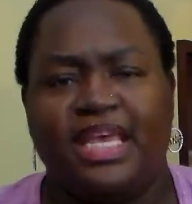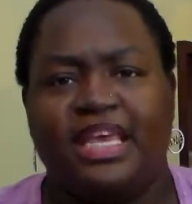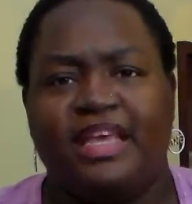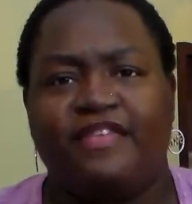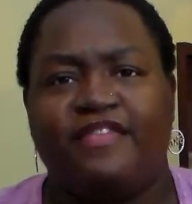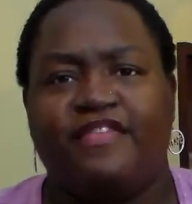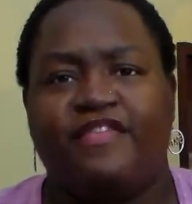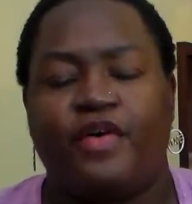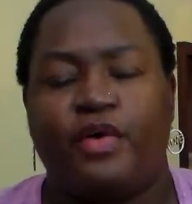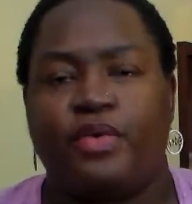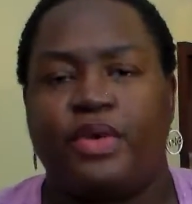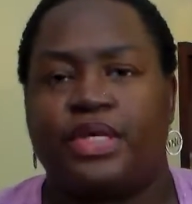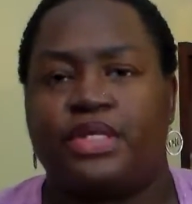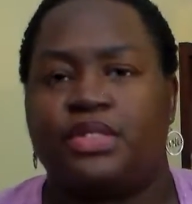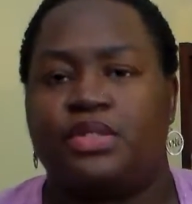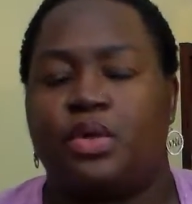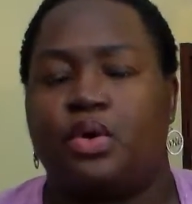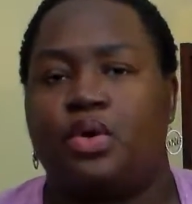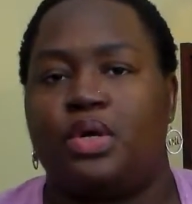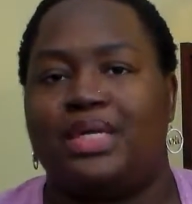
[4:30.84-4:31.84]
It
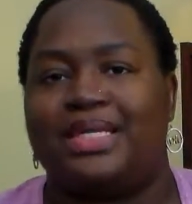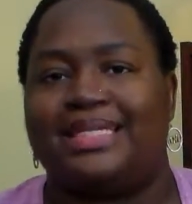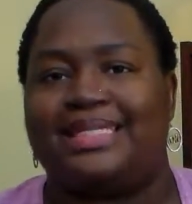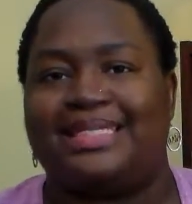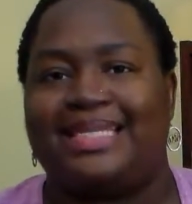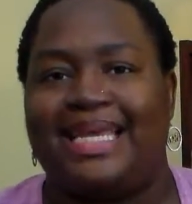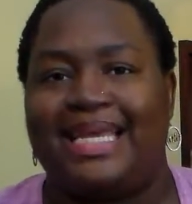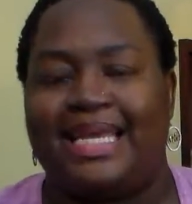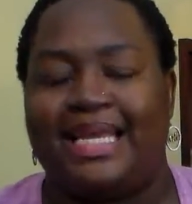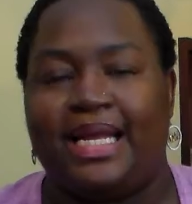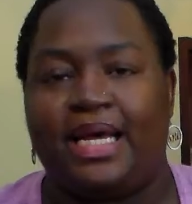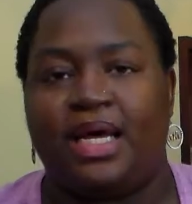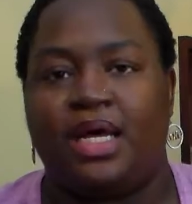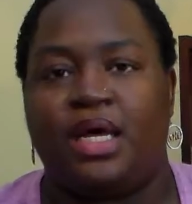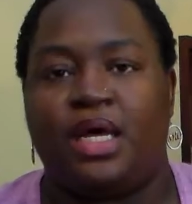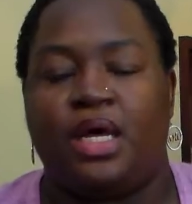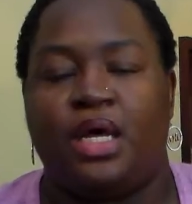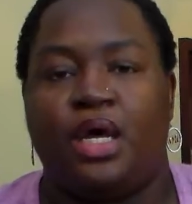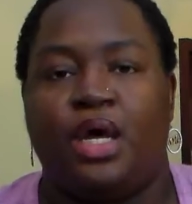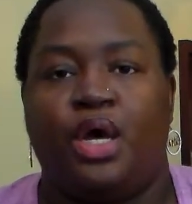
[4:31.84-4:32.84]
focused on Tina,
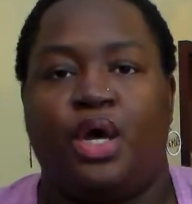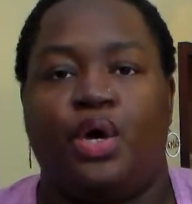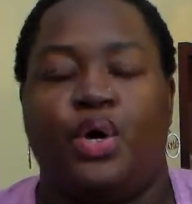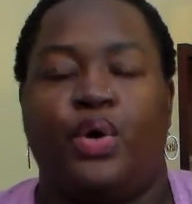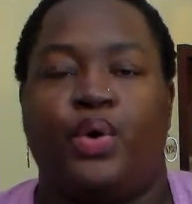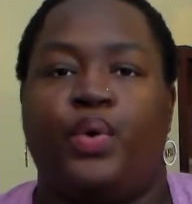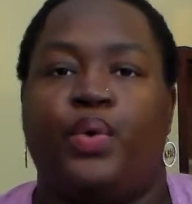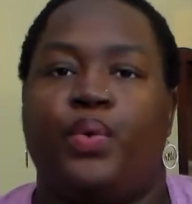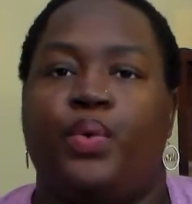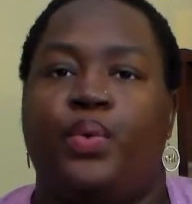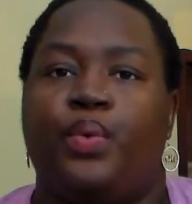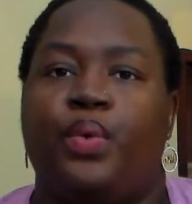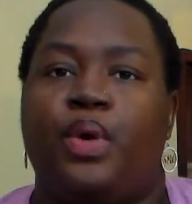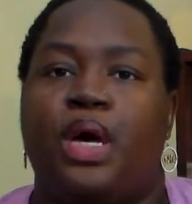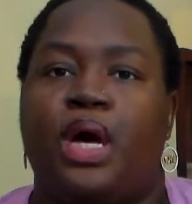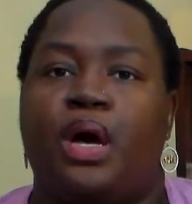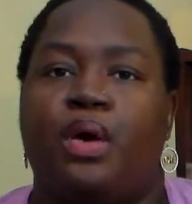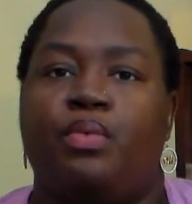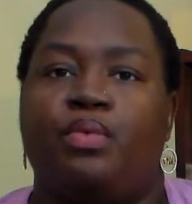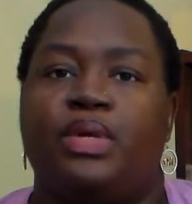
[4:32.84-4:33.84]

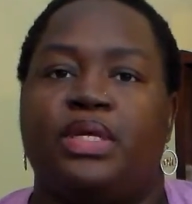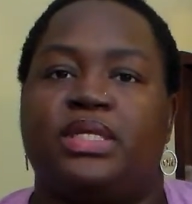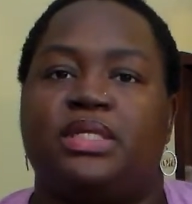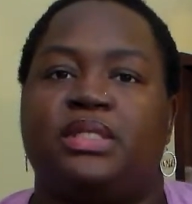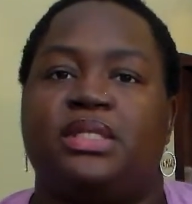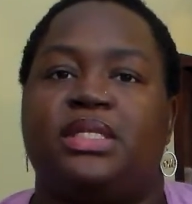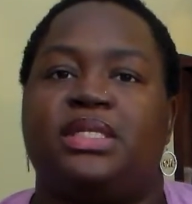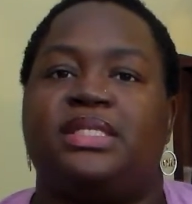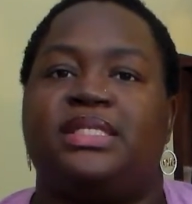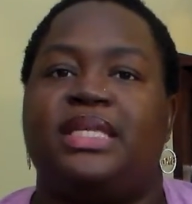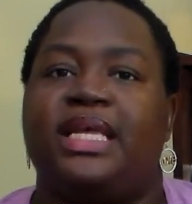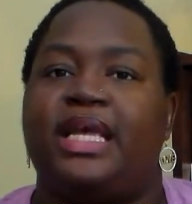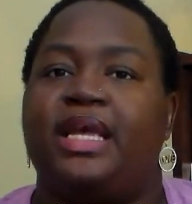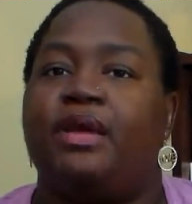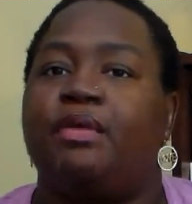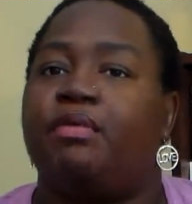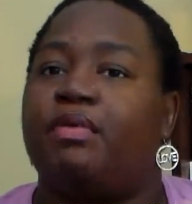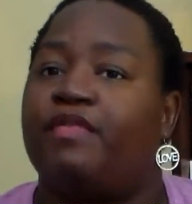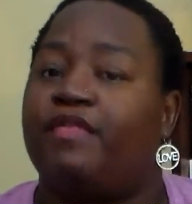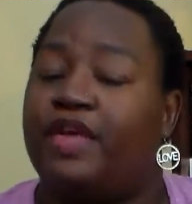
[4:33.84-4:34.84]
who was
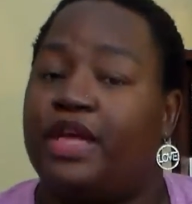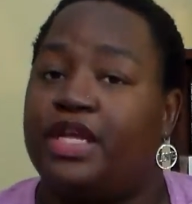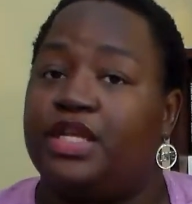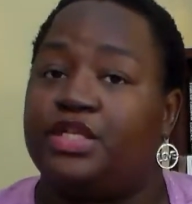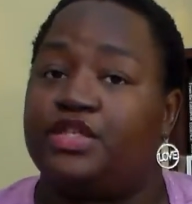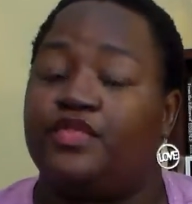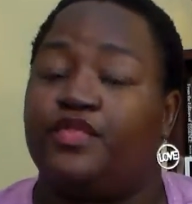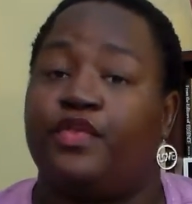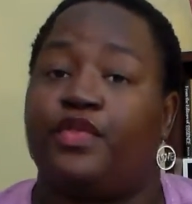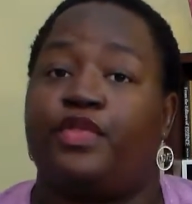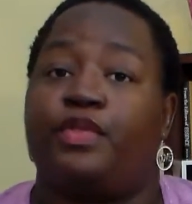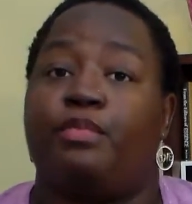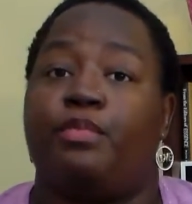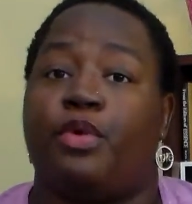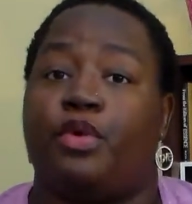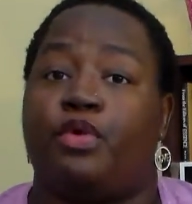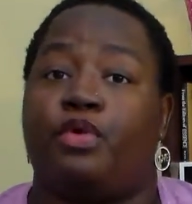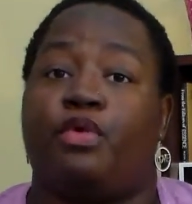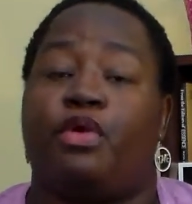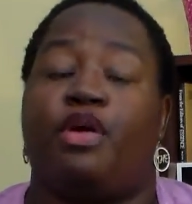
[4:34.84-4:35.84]
seeking revenge for the
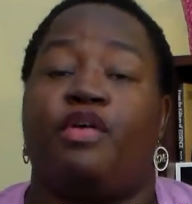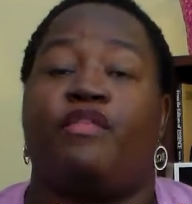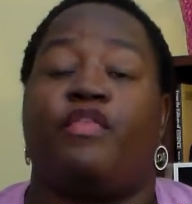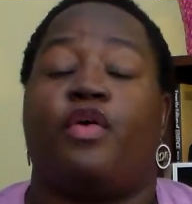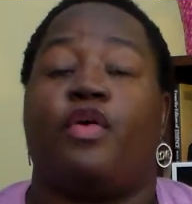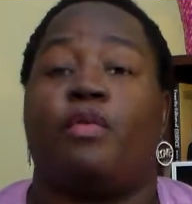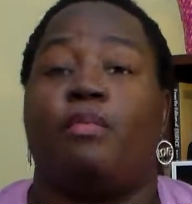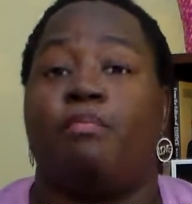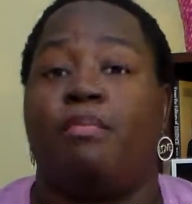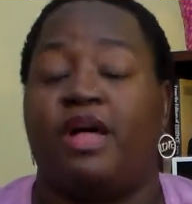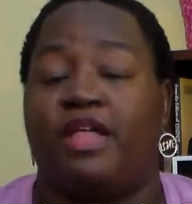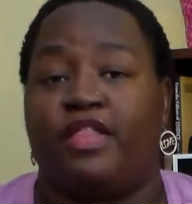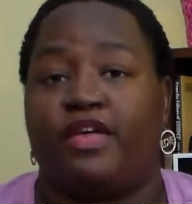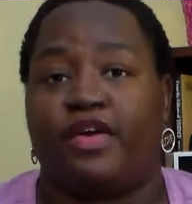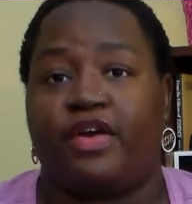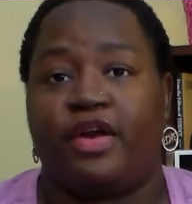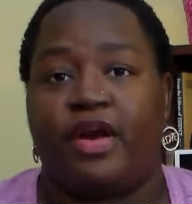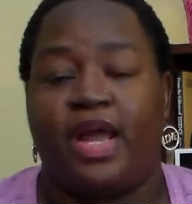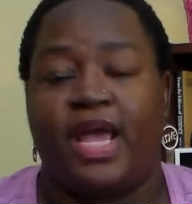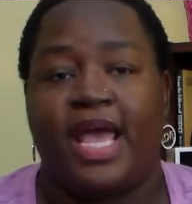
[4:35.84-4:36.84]
murder of her
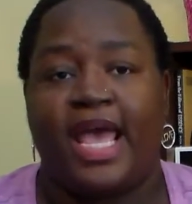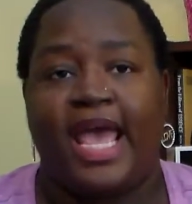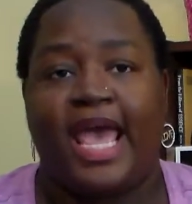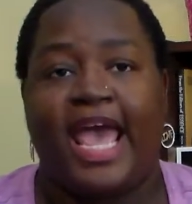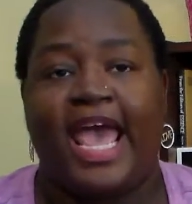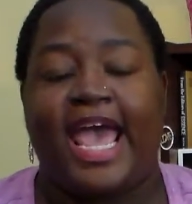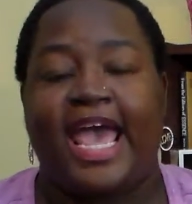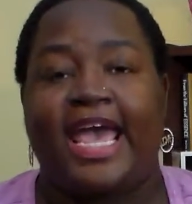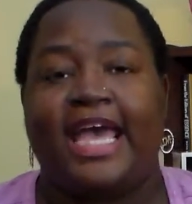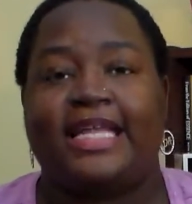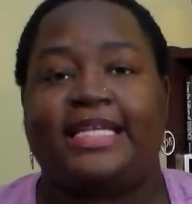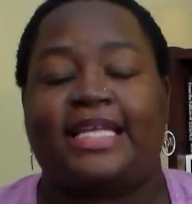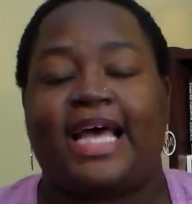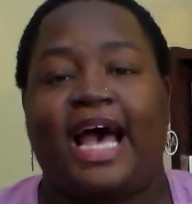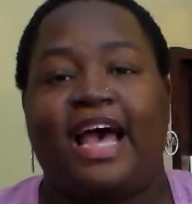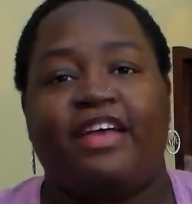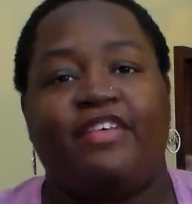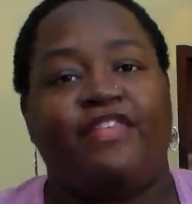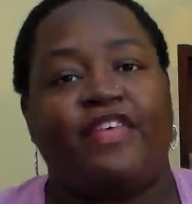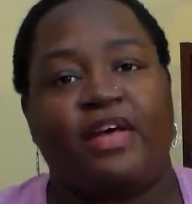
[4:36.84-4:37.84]
mother. And
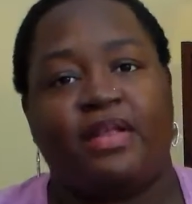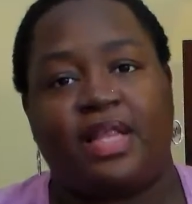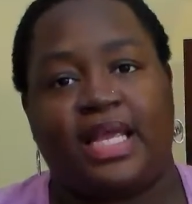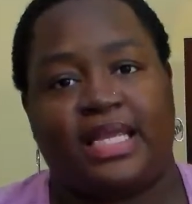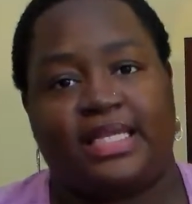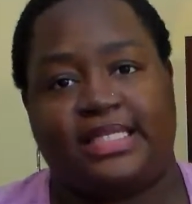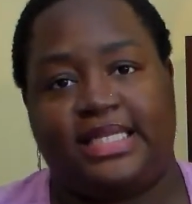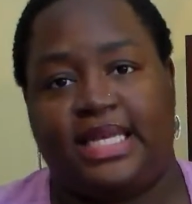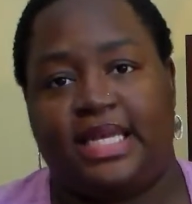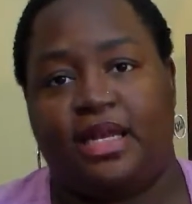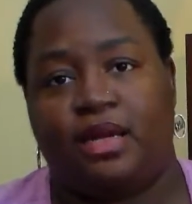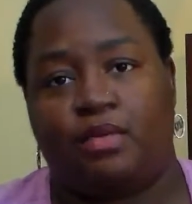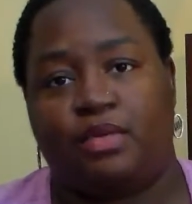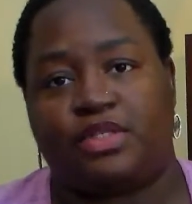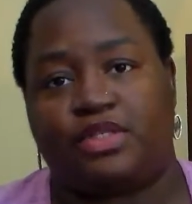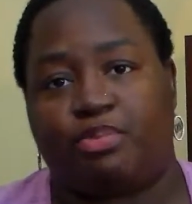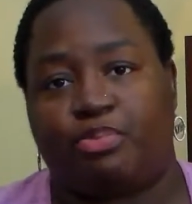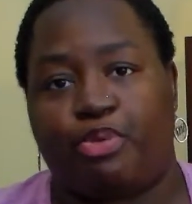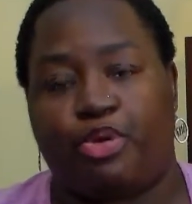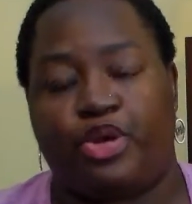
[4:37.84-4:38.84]
I felt like Tina
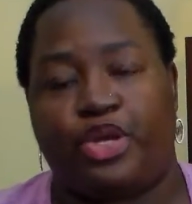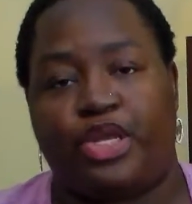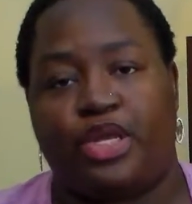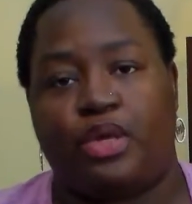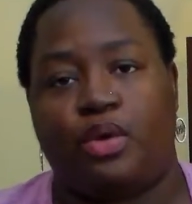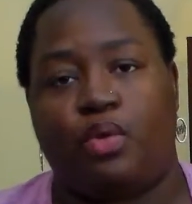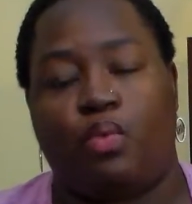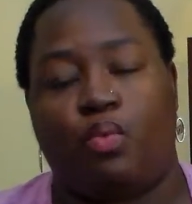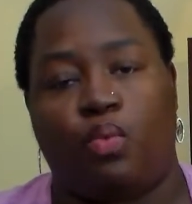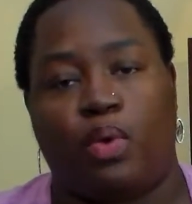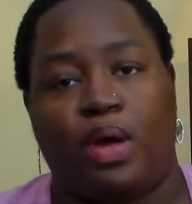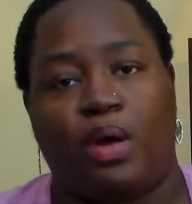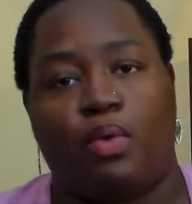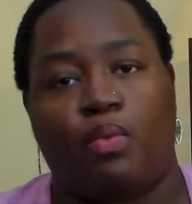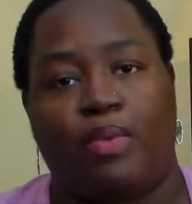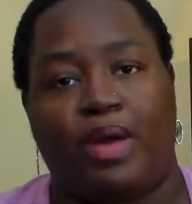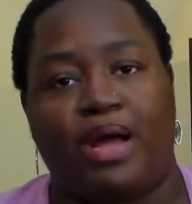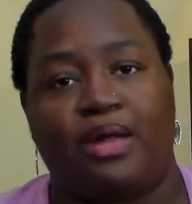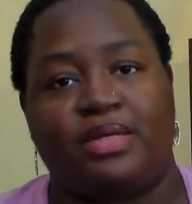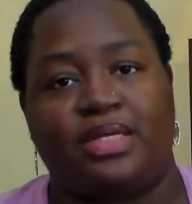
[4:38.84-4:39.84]
was a pretty
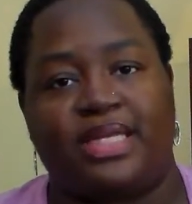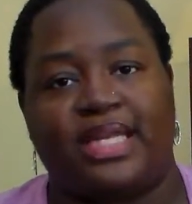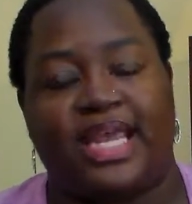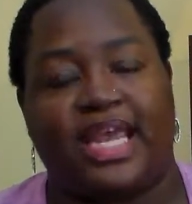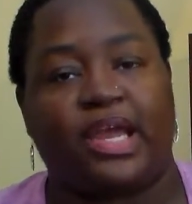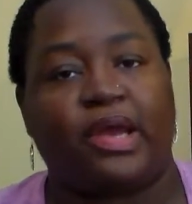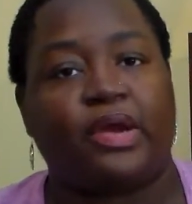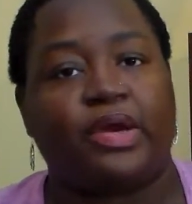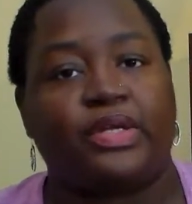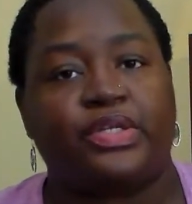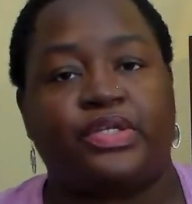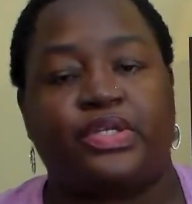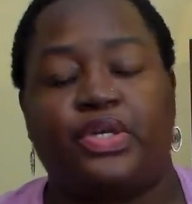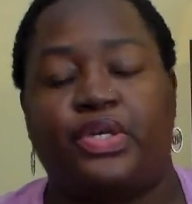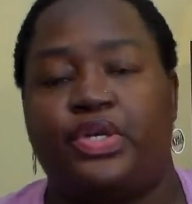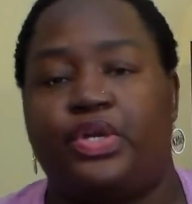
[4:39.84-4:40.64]
well-rounded character.